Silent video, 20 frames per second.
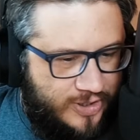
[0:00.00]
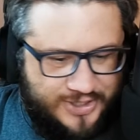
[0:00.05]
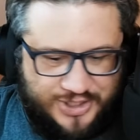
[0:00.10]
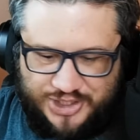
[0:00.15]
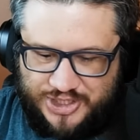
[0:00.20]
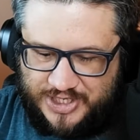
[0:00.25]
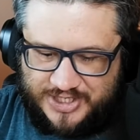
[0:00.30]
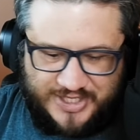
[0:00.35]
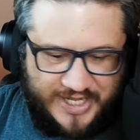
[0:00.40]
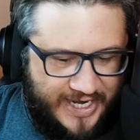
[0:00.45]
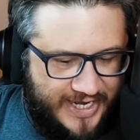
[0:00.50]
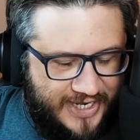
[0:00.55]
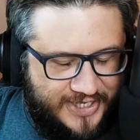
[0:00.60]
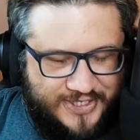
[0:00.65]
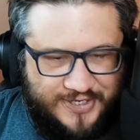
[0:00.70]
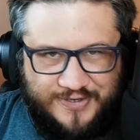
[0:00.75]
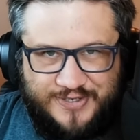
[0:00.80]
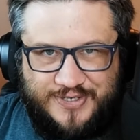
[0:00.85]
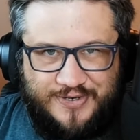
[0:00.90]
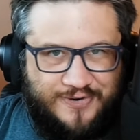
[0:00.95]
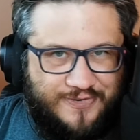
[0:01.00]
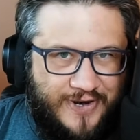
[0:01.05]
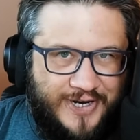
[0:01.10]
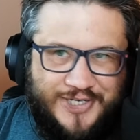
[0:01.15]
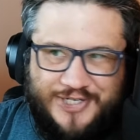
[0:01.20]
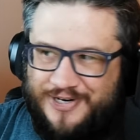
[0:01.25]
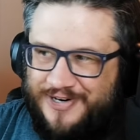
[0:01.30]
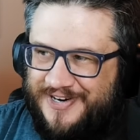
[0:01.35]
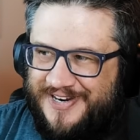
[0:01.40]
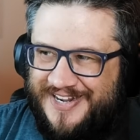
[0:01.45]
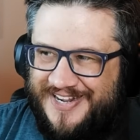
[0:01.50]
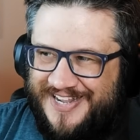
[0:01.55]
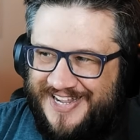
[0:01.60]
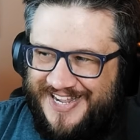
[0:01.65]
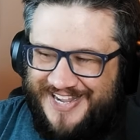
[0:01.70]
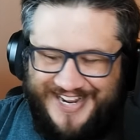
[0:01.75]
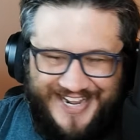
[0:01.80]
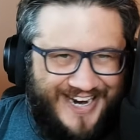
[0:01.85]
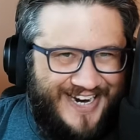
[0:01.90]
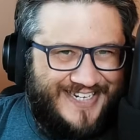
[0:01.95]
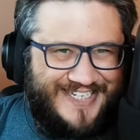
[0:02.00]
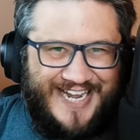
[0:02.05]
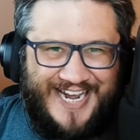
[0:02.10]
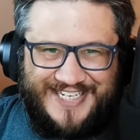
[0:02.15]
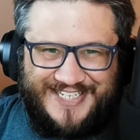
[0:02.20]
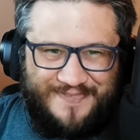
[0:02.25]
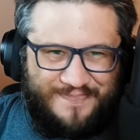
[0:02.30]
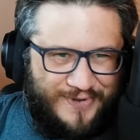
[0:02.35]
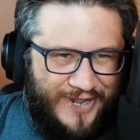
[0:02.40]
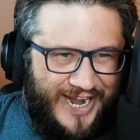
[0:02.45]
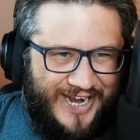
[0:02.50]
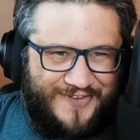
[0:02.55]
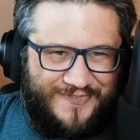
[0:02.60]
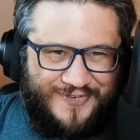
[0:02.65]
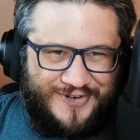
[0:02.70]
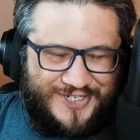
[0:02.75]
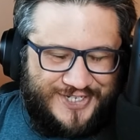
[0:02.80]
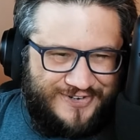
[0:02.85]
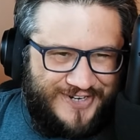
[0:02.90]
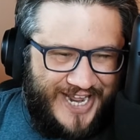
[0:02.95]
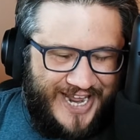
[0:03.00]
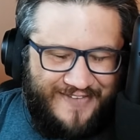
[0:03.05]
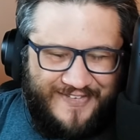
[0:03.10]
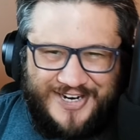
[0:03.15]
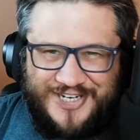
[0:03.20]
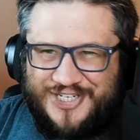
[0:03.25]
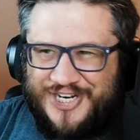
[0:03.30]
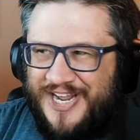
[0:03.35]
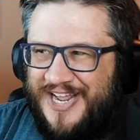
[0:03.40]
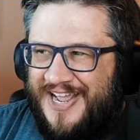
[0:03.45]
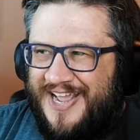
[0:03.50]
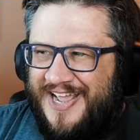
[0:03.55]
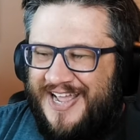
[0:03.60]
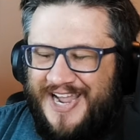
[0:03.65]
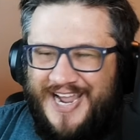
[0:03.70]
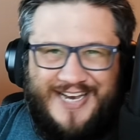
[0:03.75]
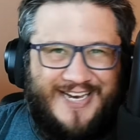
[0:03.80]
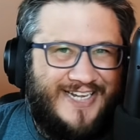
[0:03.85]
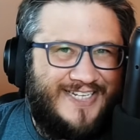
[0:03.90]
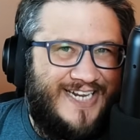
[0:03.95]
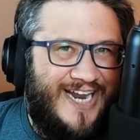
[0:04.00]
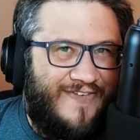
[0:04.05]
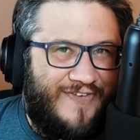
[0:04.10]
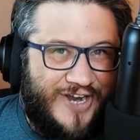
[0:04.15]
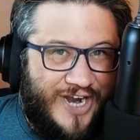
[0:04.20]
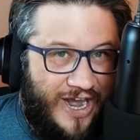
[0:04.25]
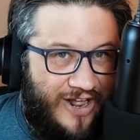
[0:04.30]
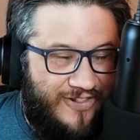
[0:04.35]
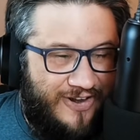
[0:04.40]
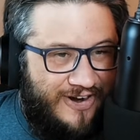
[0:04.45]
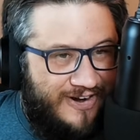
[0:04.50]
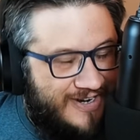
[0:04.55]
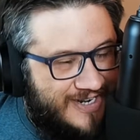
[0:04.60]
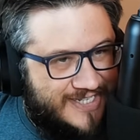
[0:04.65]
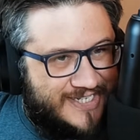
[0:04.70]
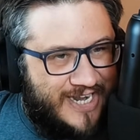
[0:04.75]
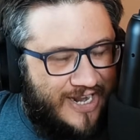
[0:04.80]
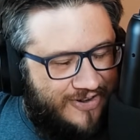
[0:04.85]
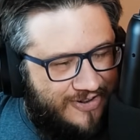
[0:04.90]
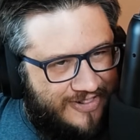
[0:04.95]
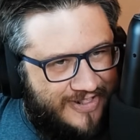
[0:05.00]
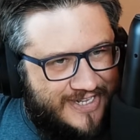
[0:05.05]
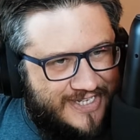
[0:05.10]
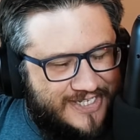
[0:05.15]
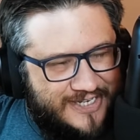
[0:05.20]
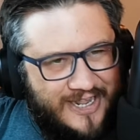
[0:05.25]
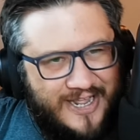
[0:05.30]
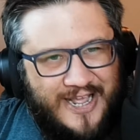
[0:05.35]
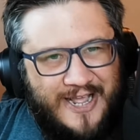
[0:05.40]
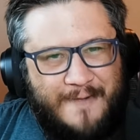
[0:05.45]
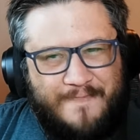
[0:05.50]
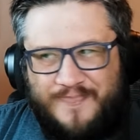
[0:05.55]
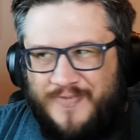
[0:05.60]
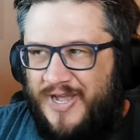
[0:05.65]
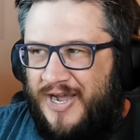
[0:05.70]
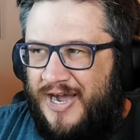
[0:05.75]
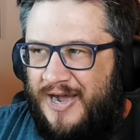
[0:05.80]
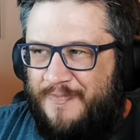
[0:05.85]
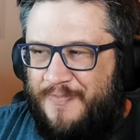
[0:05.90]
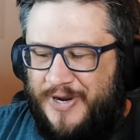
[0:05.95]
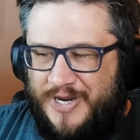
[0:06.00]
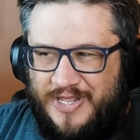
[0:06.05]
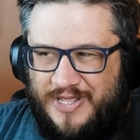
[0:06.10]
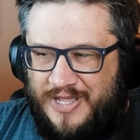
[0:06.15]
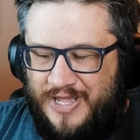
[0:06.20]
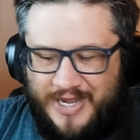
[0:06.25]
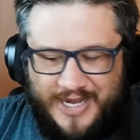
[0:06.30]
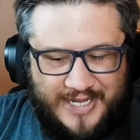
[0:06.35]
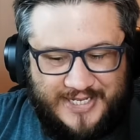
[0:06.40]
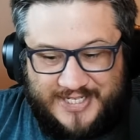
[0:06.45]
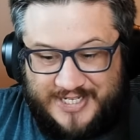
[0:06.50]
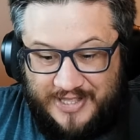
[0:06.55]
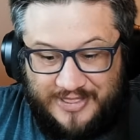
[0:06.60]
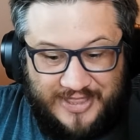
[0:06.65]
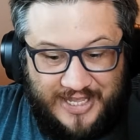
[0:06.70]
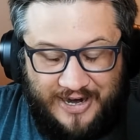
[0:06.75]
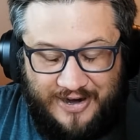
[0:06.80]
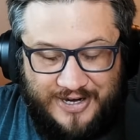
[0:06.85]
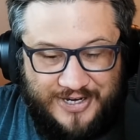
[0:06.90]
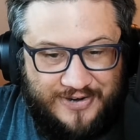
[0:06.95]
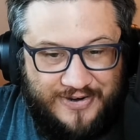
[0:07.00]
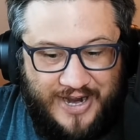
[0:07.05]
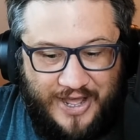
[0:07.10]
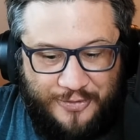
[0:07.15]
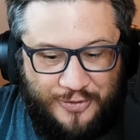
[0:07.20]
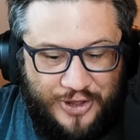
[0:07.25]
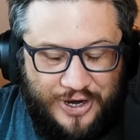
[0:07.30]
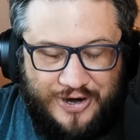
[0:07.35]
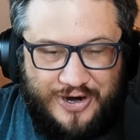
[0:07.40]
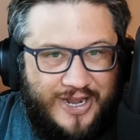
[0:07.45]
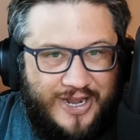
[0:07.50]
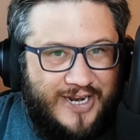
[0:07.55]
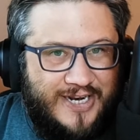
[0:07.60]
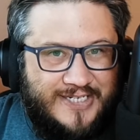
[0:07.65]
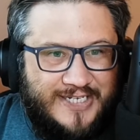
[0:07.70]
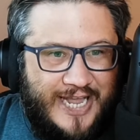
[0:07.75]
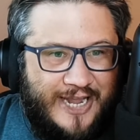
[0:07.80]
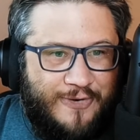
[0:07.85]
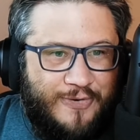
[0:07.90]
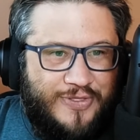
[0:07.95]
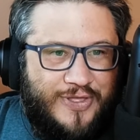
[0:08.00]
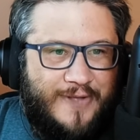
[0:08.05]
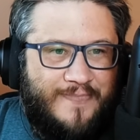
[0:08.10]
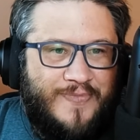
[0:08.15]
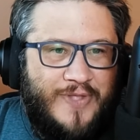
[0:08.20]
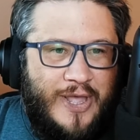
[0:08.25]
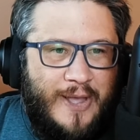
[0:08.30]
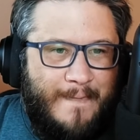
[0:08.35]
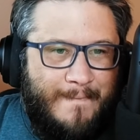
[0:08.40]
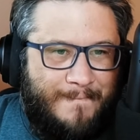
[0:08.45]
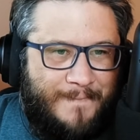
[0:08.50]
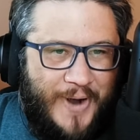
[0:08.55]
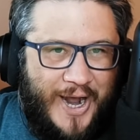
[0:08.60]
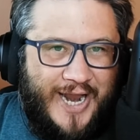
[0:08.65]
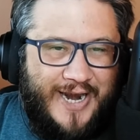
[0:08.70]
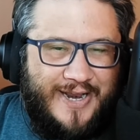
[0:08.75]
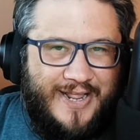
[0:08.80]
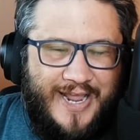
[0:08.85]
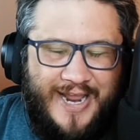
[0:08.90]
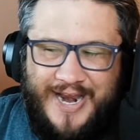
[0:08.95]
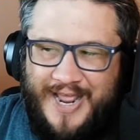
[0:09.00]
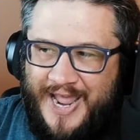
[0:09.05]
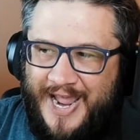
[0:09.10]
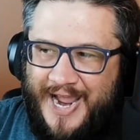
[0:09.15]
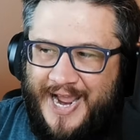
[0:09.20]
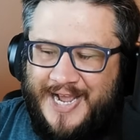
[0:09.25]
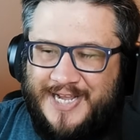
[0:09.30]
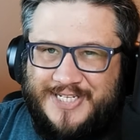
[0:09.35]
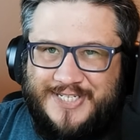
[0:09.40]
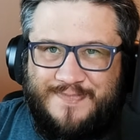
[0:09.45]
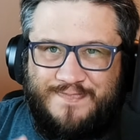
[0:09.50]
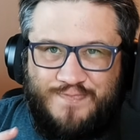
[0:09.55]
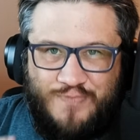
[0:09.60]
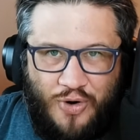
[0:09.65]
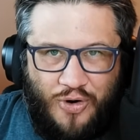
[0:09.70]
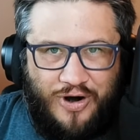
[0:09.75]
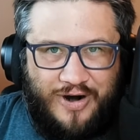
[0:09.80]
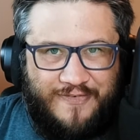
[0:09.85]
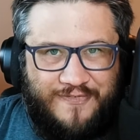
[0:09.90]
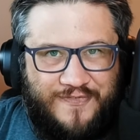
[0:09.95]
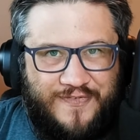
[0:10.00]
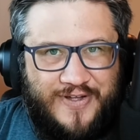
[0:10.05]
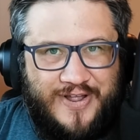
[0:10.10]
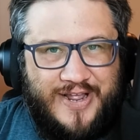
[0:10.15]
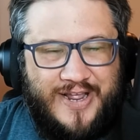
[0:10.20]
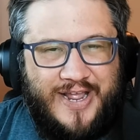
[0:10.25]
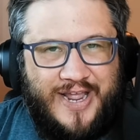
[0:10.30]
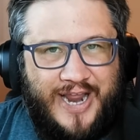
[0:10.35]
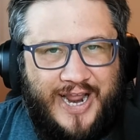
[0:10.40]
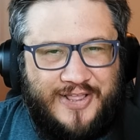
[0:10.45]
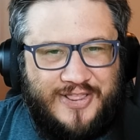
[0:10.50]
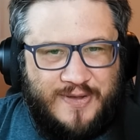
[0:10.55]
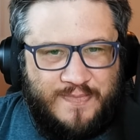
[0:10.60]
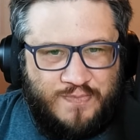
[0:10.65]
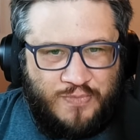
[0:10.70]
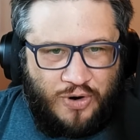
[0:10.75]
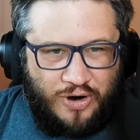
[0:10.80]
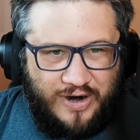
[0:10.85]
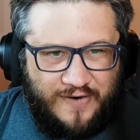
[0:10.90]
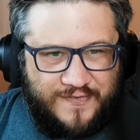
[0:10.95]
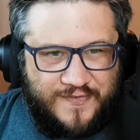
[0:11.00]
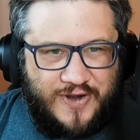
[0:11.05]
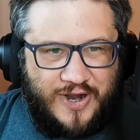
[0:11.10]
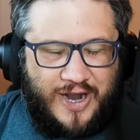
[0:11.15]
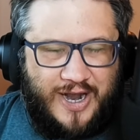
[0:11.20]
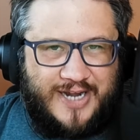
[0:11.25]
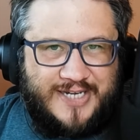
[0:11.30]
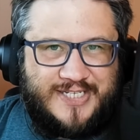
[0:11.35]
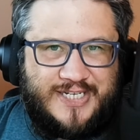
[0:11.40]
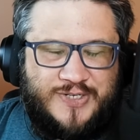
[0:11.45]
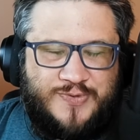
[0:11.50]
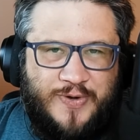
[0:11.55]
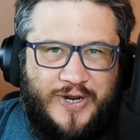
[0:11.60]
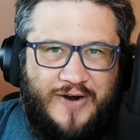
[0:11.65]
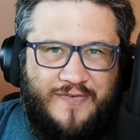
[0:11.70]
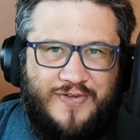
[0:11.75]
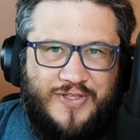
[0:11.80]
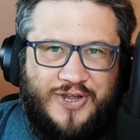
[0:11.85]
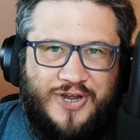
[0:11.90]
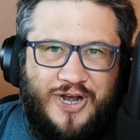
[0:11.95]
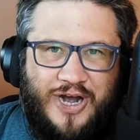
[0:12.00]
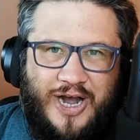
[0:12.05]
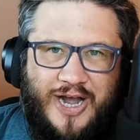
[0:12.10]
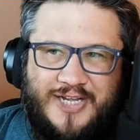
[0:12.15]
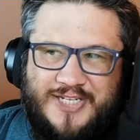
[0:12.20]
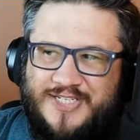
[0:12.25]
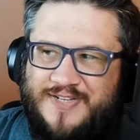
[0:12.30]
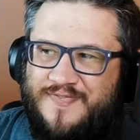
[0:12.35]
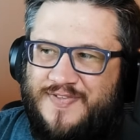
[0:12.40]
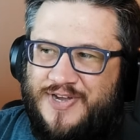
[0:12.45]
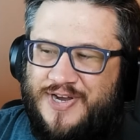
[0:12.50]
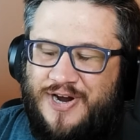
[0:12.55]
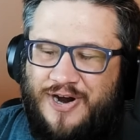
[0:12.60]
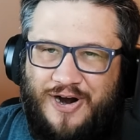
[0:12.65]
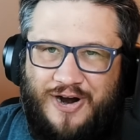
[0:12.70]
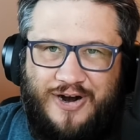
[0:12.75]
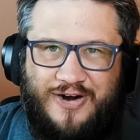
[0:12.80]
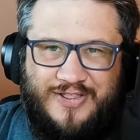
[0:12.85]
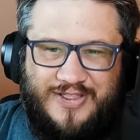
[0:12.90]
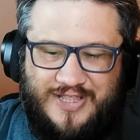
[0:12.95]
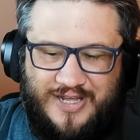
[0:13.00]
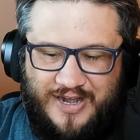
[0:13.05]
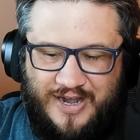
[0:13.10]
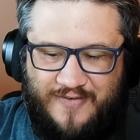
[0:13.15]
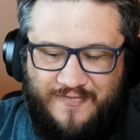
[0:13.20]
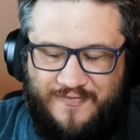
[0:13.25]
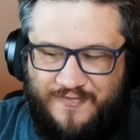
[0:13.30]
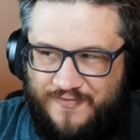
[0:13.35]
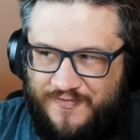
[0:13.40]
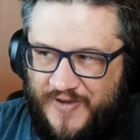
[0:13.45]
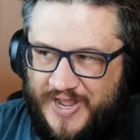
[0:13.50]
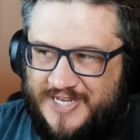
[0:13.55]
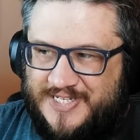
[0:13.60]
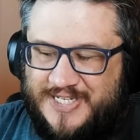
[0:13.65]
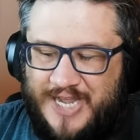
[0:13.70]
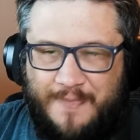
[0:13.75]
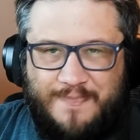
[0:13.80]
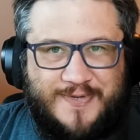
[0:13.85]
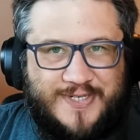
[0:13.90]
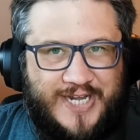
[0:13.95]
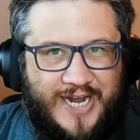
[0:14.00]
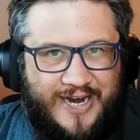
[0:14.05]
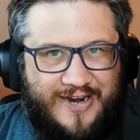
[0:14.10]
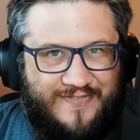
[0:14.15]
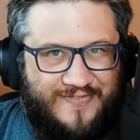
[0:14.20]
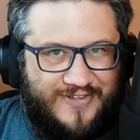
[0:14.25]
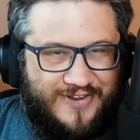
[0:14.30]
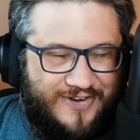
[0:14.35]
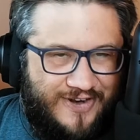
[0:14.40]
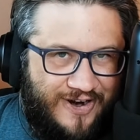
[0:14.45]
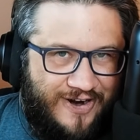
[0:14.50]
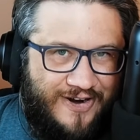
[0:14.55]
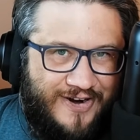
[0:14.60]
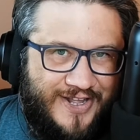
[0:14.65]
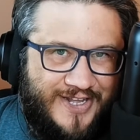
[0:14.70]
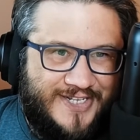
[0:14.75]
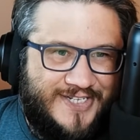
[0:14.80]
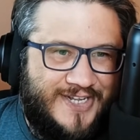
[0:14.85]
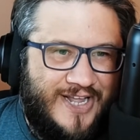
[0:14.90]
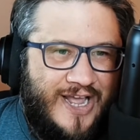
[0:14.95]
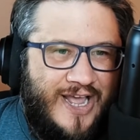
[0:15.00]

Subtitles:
just like a 2/2 creature. It attacks and blocks for 2 damage. It doesn't have a color. It's colorless. But it can sit there and do nothing, or attack with it. But it has Morph. And the Morph cost is whatever the cost of the card, the face-up side of the card is,